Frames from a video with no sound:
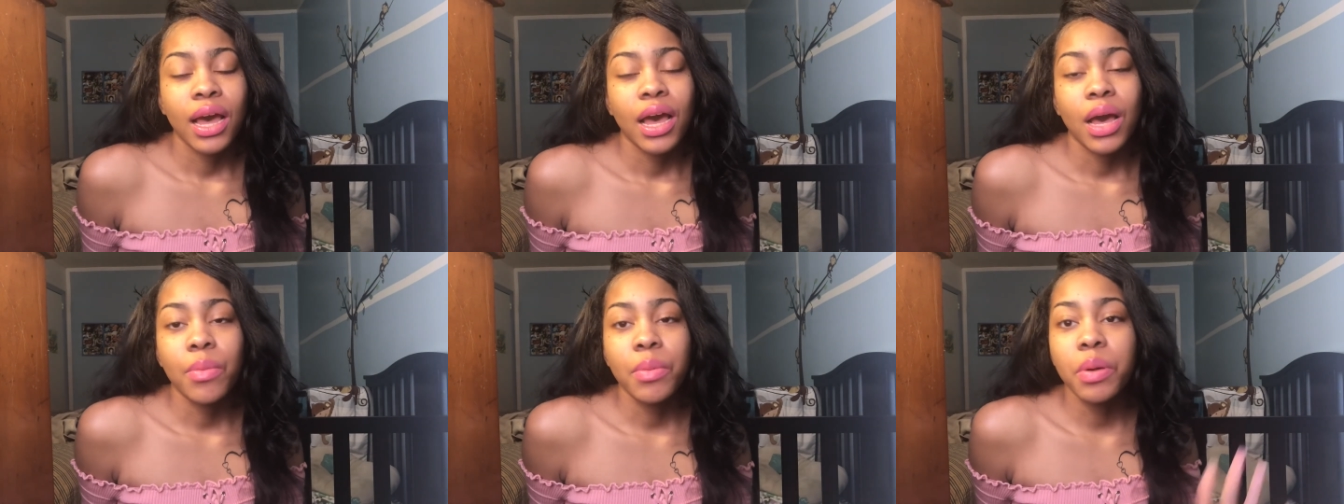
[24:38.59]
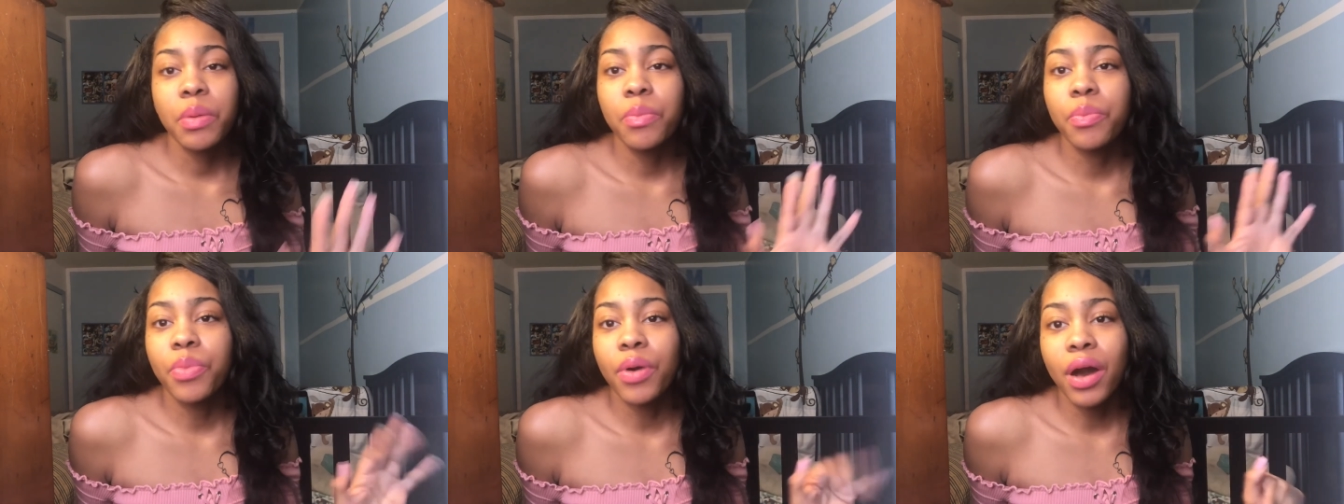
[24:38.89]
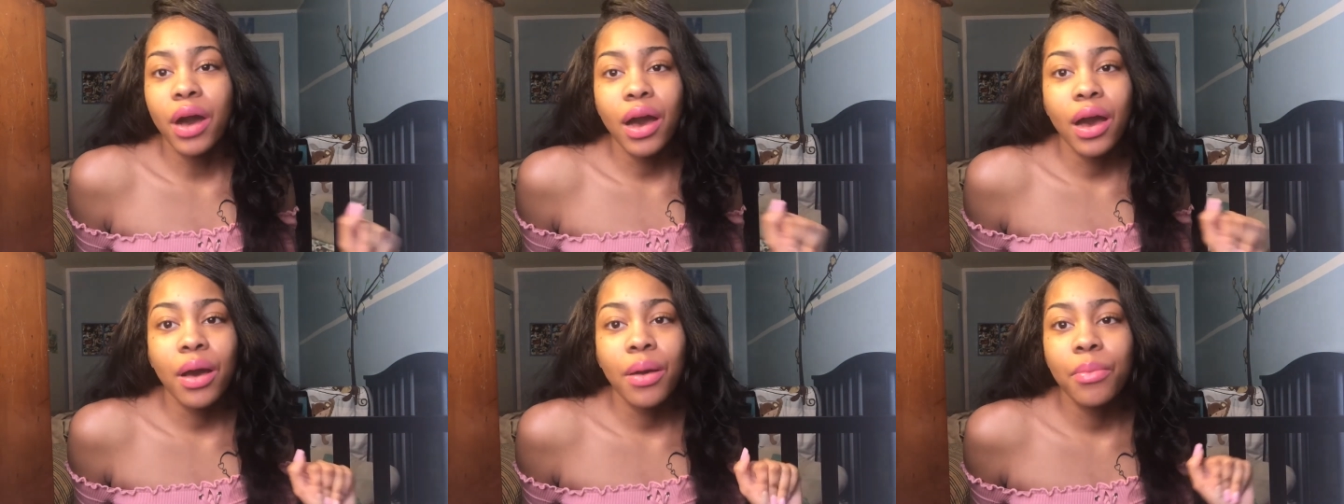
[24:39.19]
I'm a
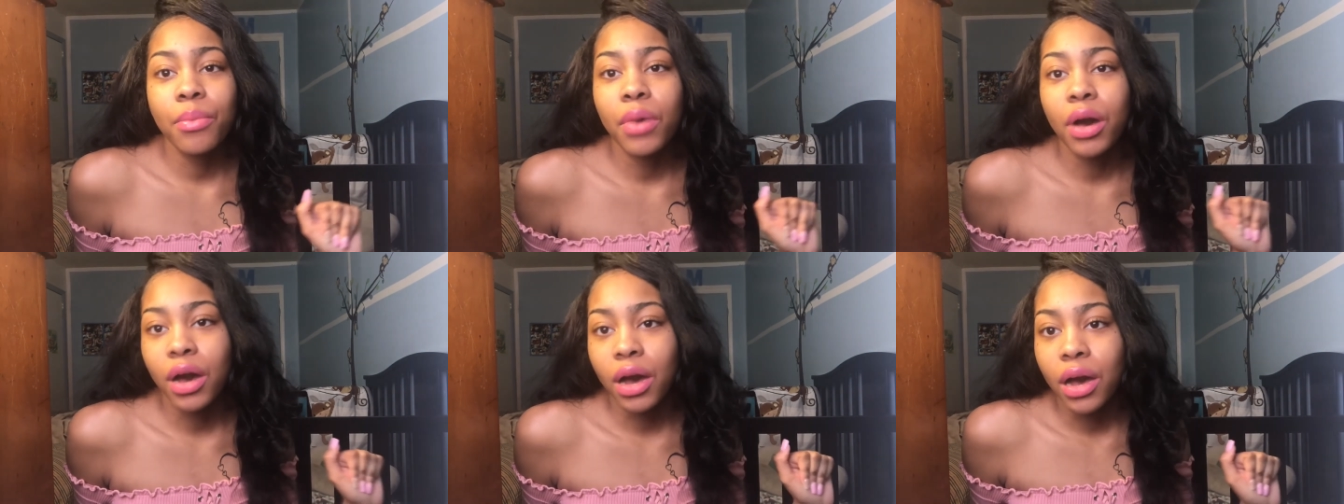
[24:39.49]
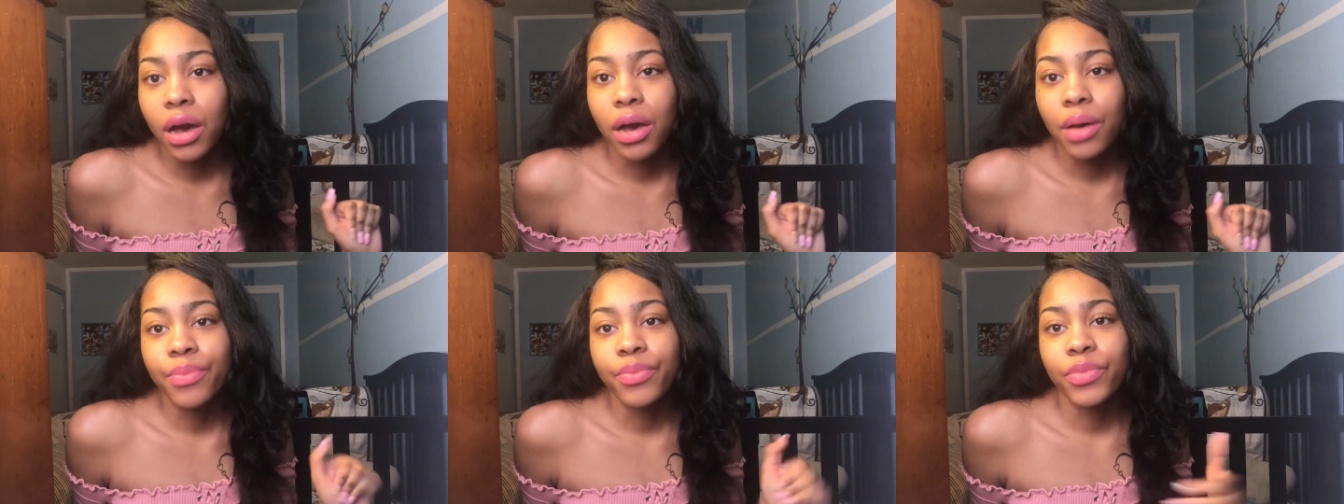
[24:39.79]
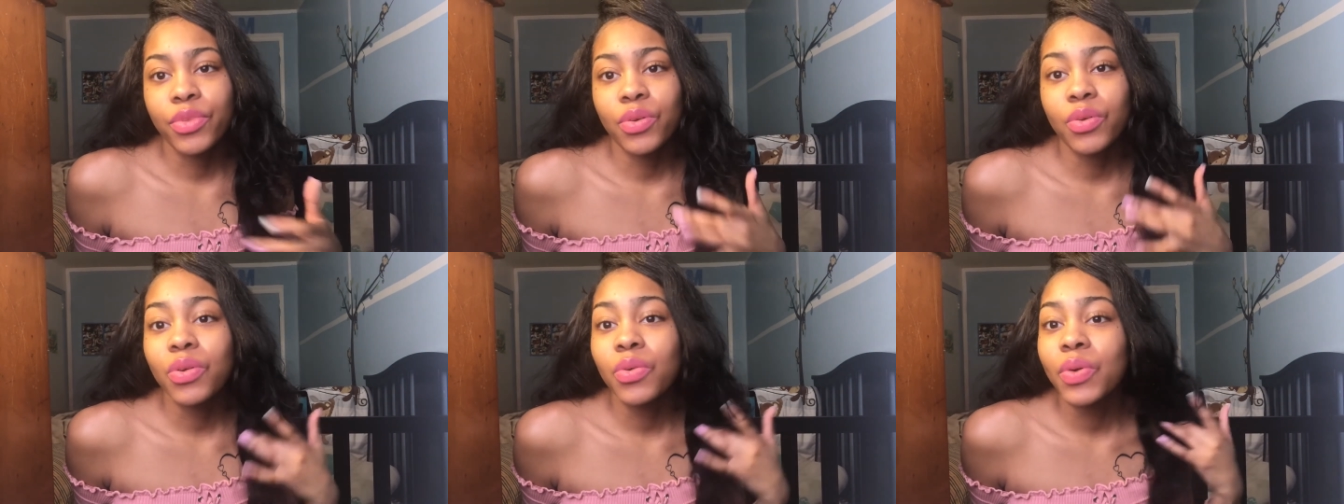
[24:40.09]
bomb mom,
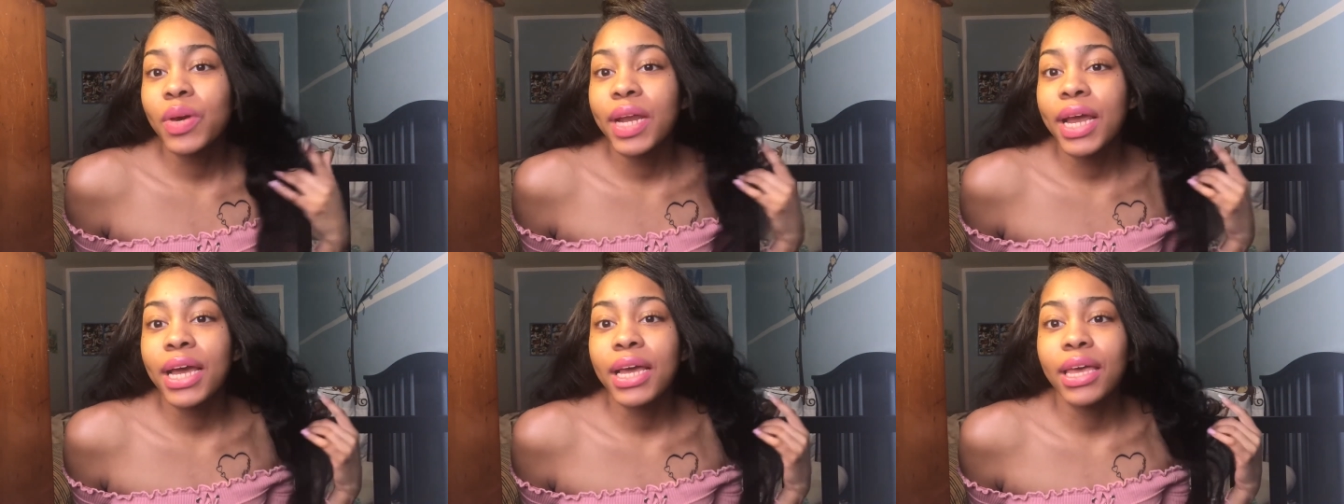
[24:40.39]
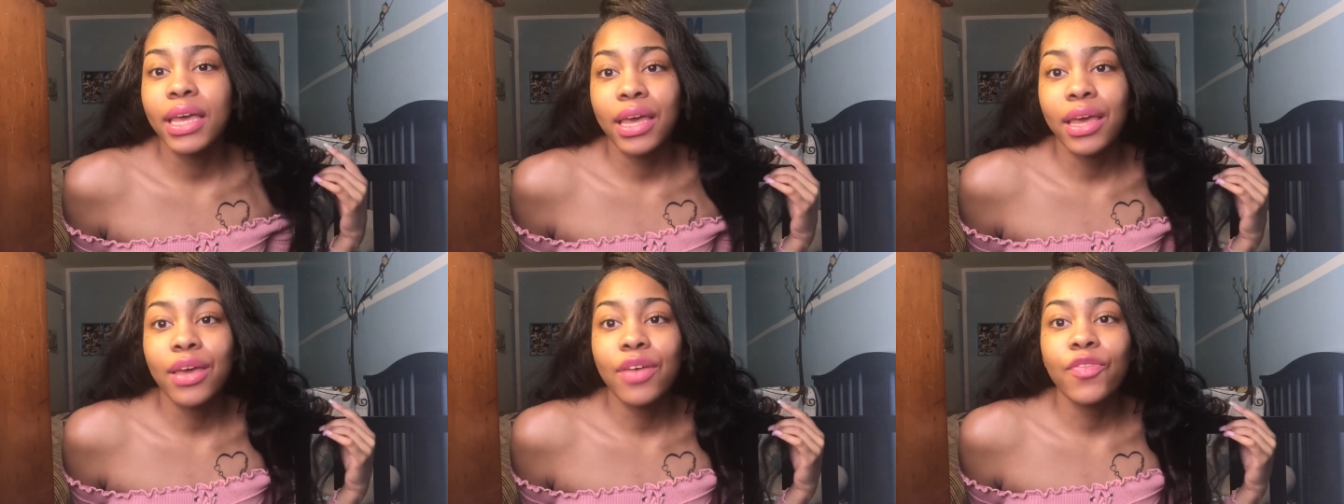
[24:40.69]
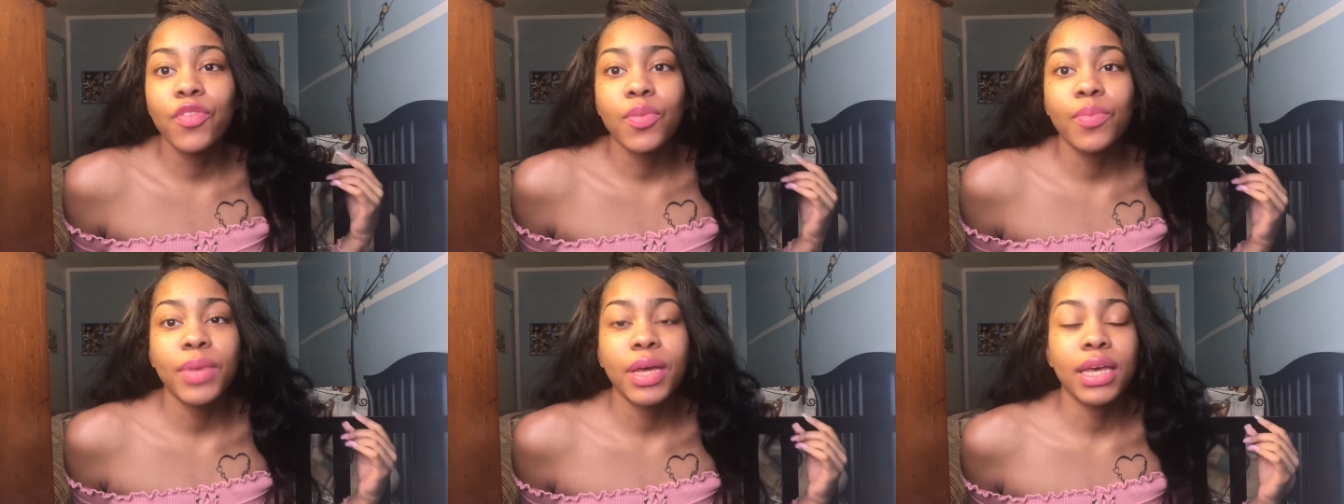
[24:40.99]
doing what I can
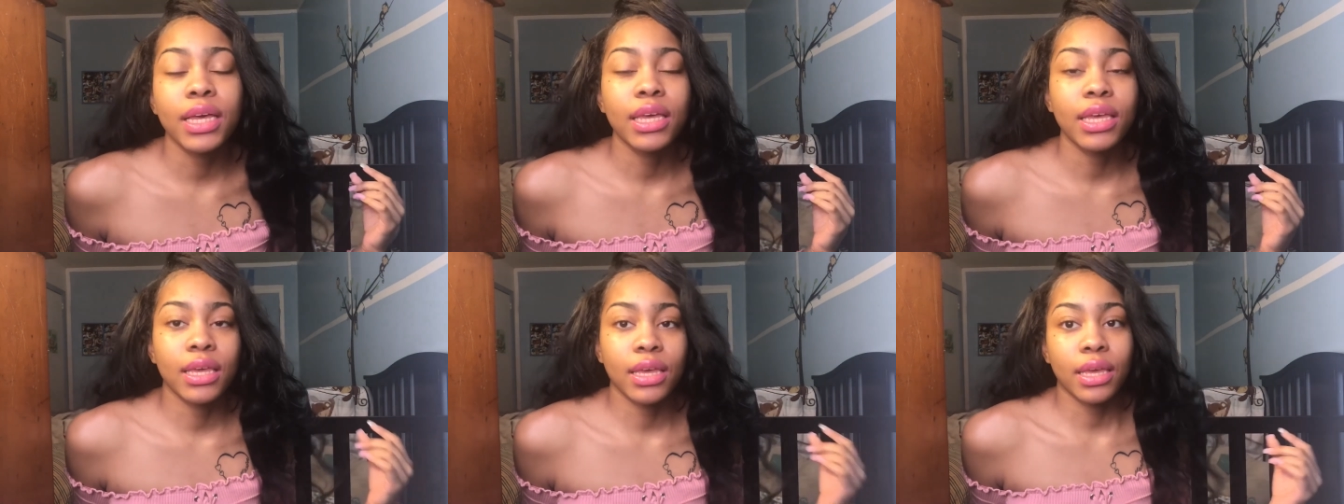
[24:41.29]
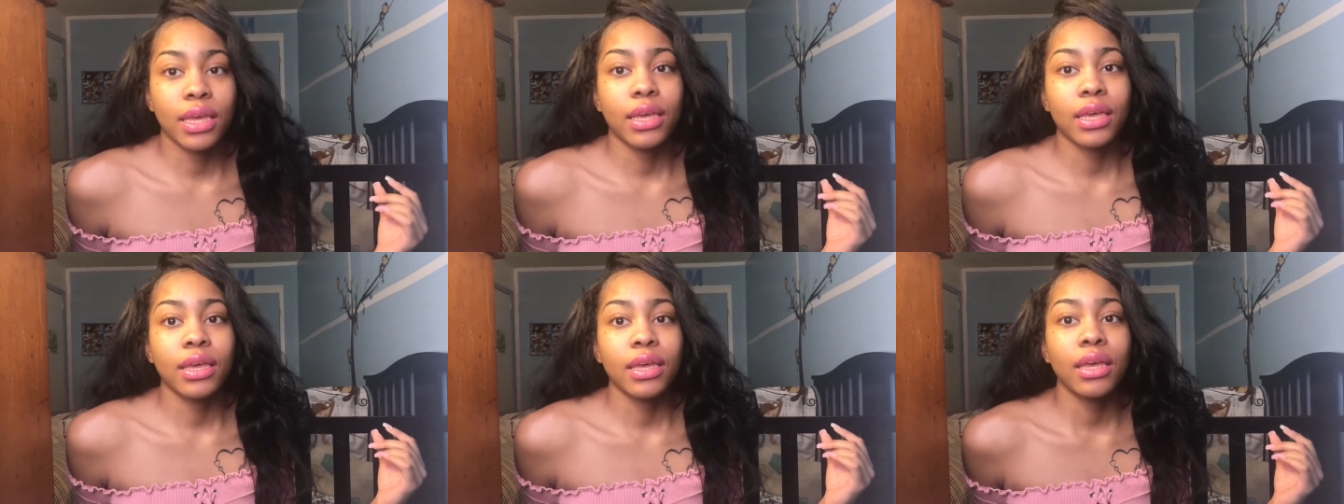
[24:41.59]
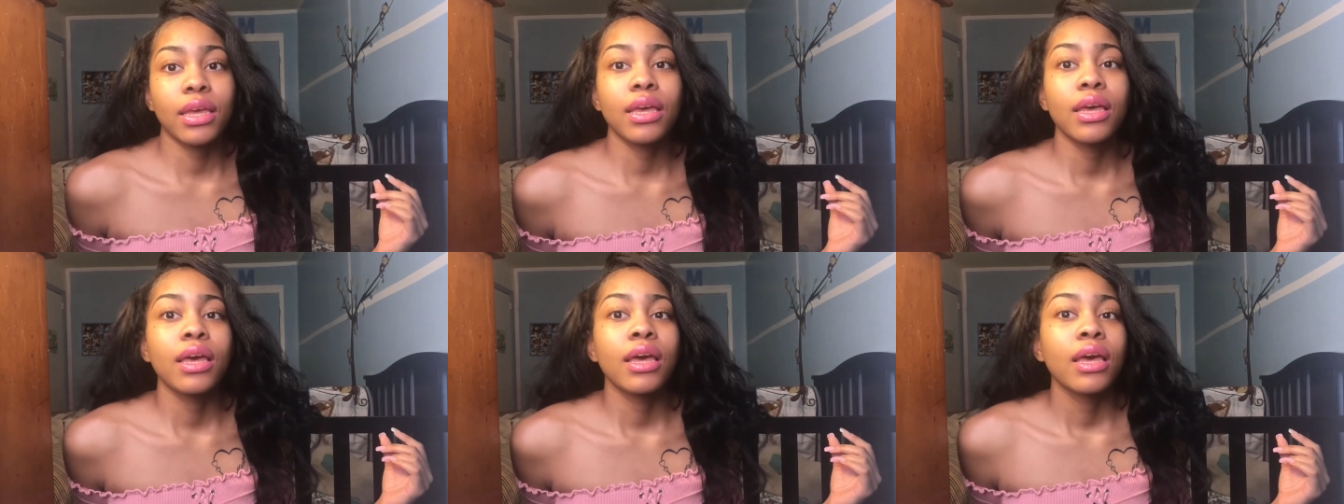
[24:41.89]
for my
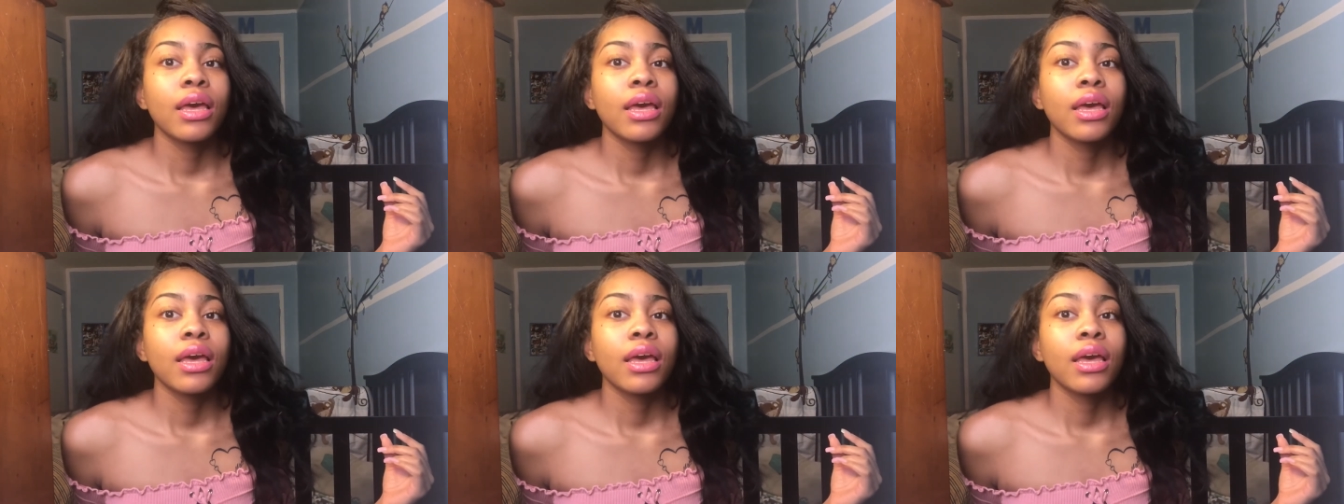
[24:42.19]
kid.